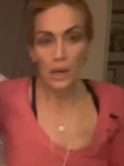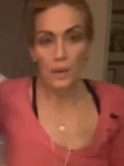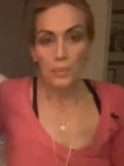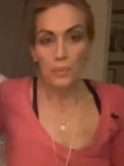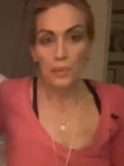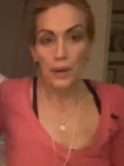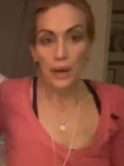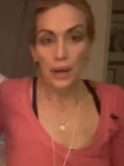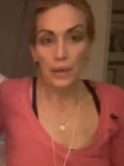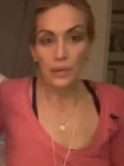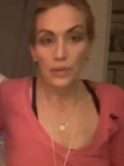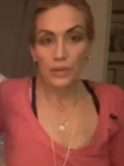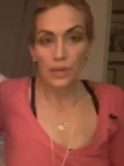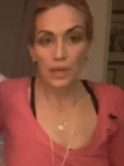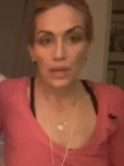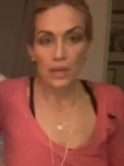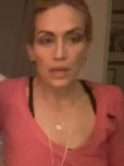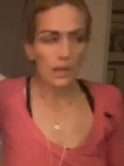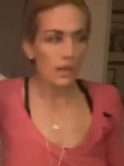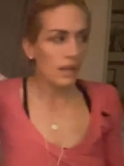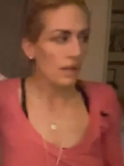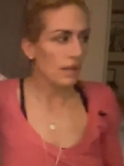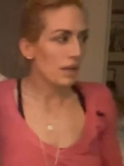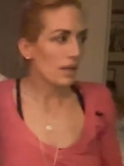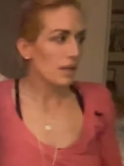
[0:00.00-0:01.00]
but I was
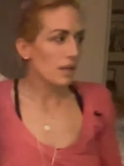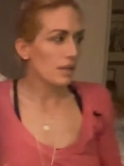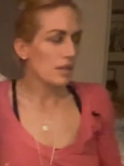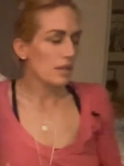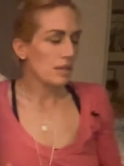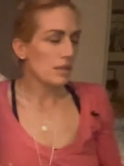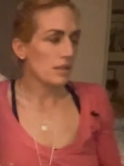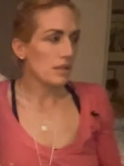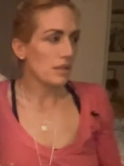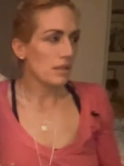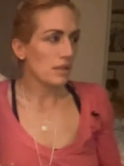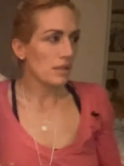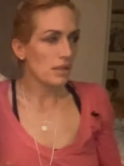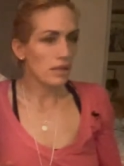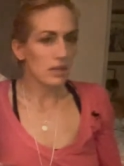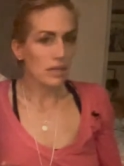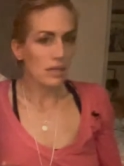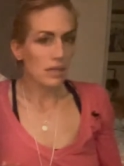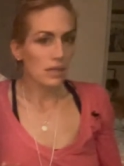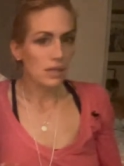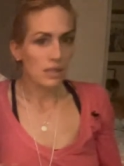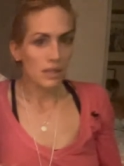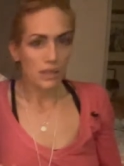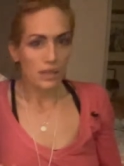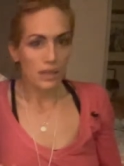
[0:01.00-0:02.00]
like, is this
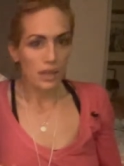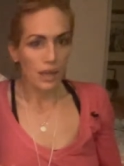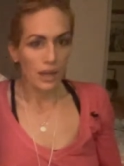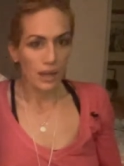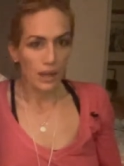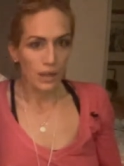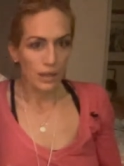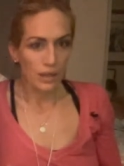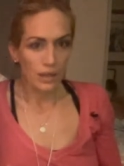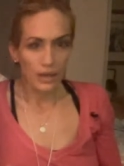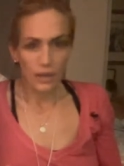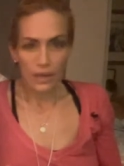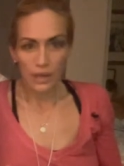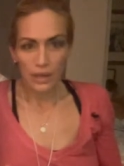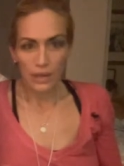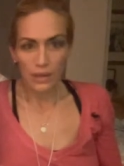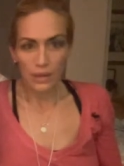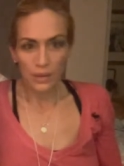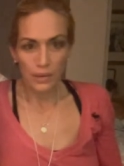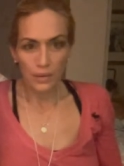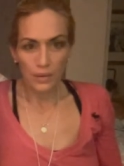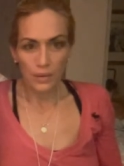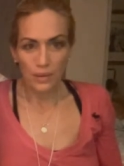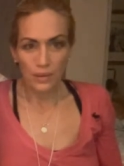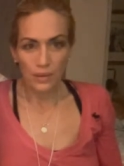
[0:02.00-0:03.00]
gonna scare like
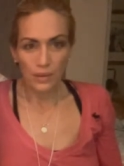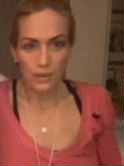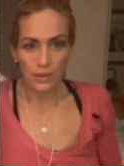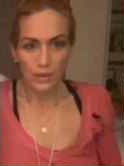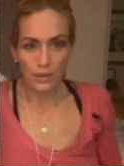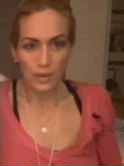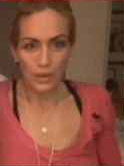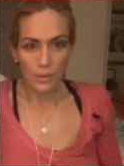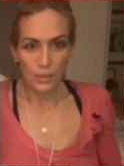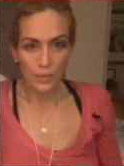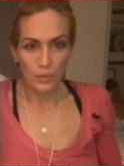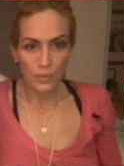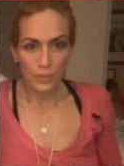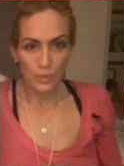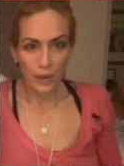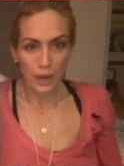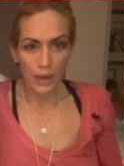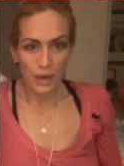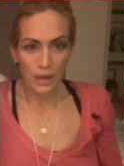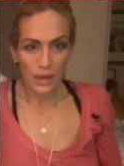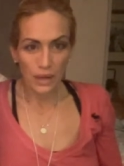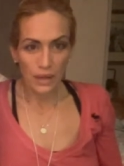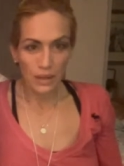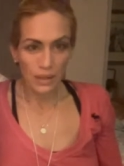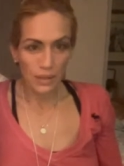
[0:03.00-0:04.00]

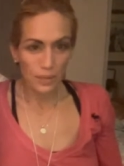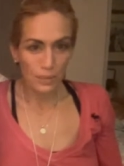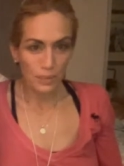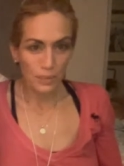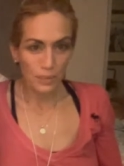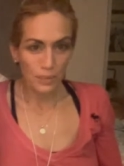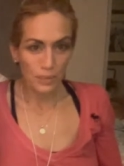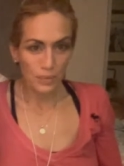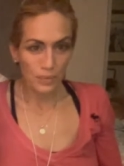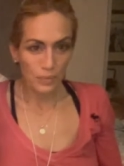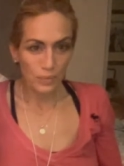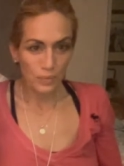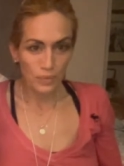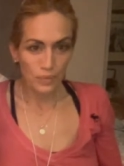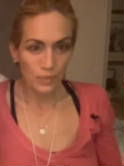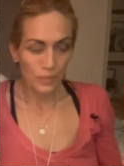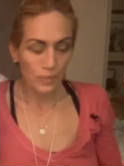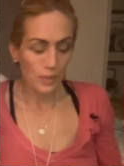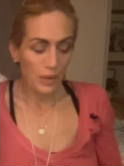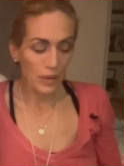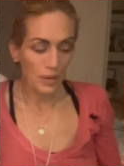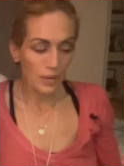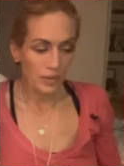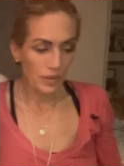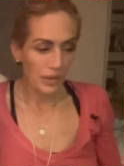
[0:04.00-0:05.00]
my
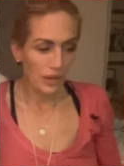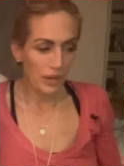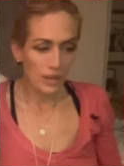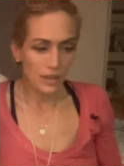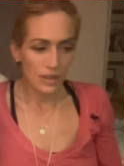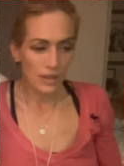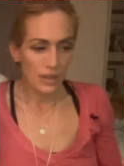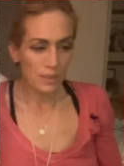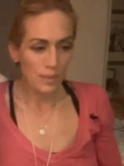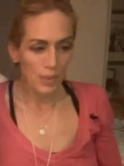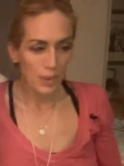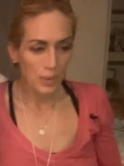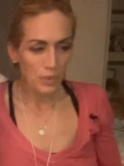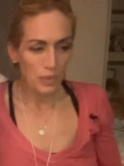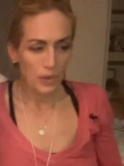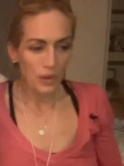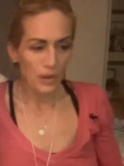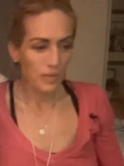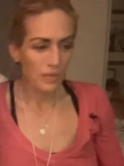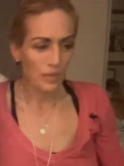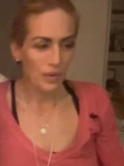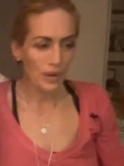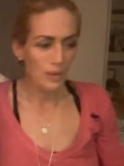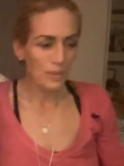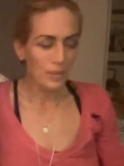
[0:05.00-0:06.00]
fiance, my
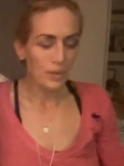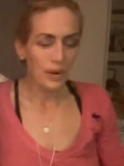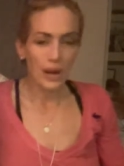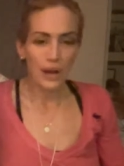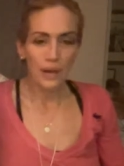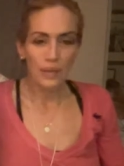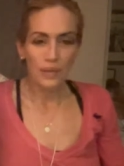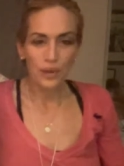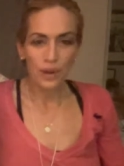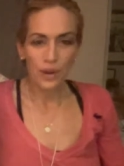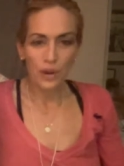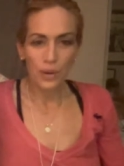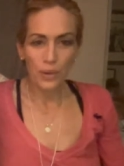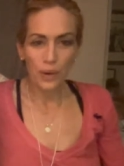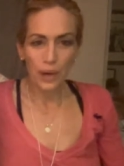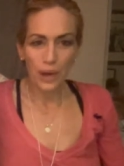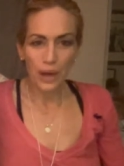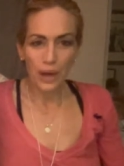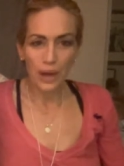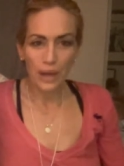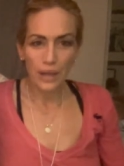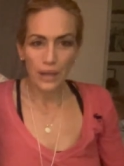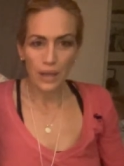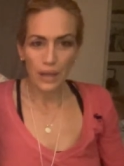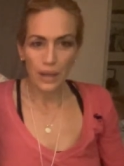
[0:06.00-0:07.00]
boyfriend, whatever,
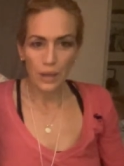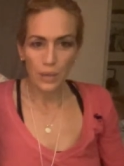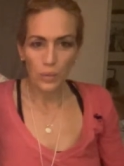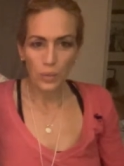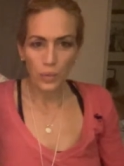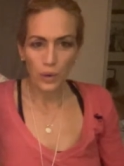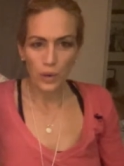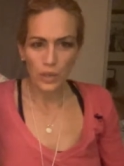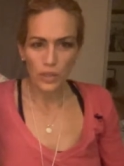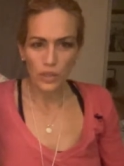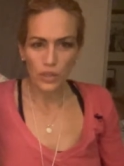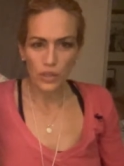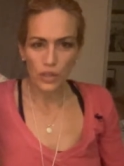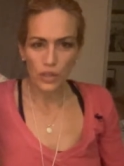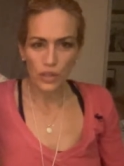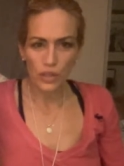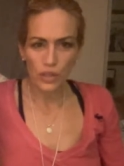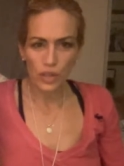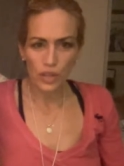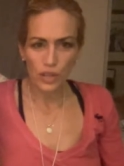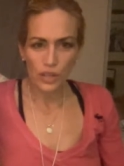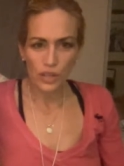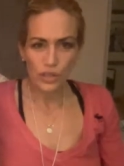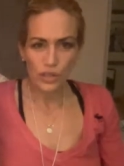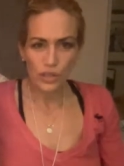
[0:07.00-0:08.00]
away, like what
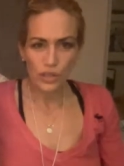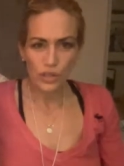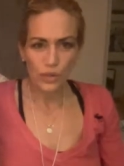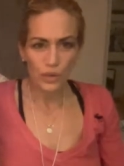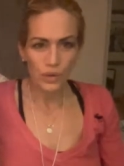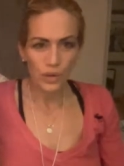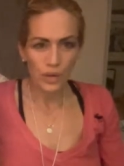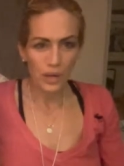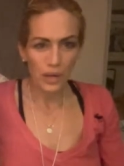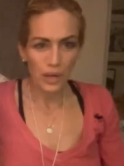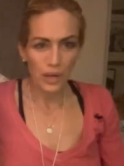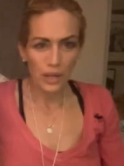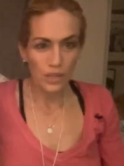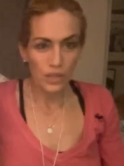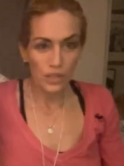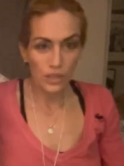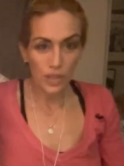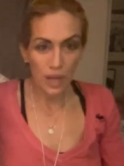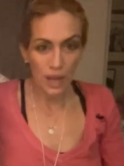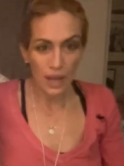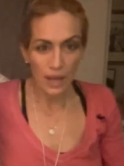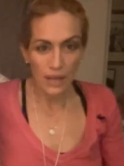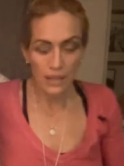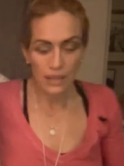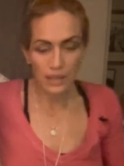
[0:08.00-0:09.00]
Chandresh is doing? I just
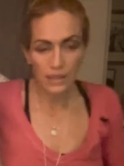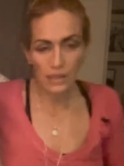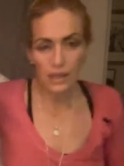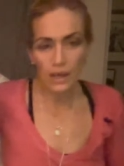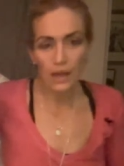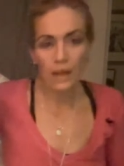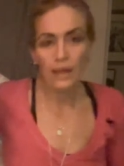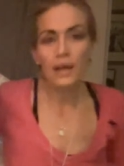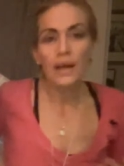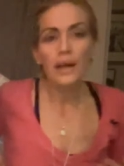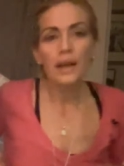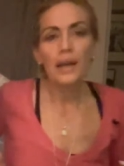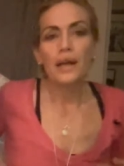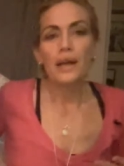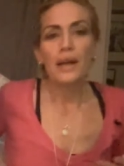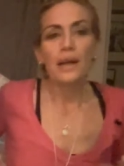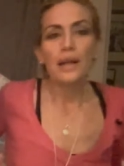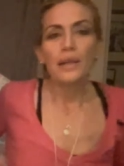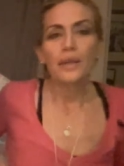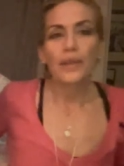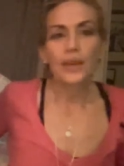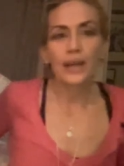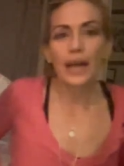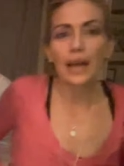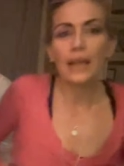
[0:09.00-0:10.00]
asked to,
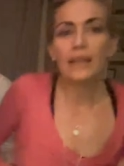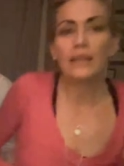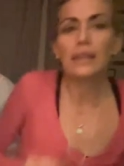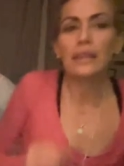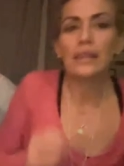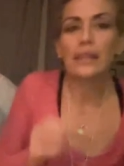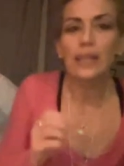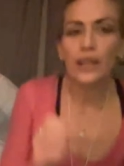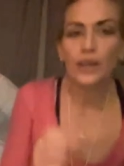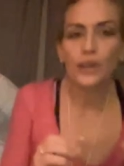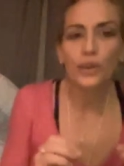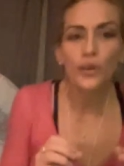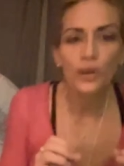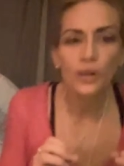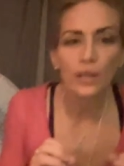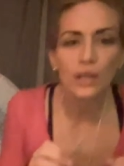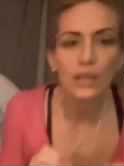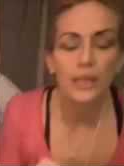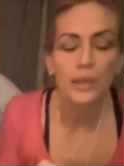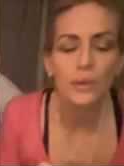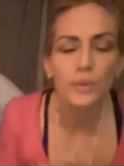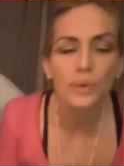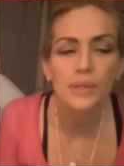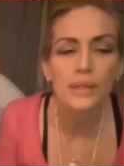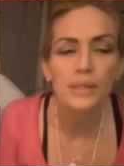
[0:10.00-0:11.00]
like, I
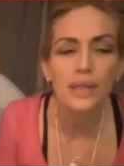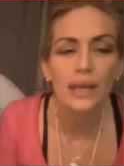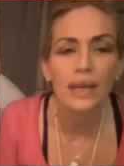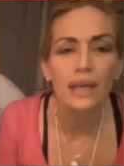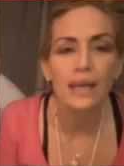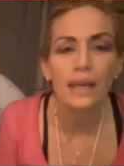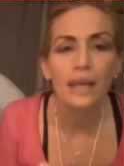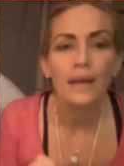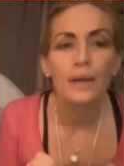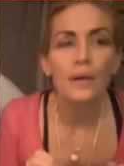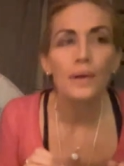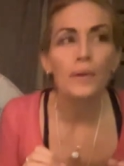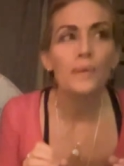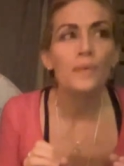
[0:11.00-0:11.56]
literally was like,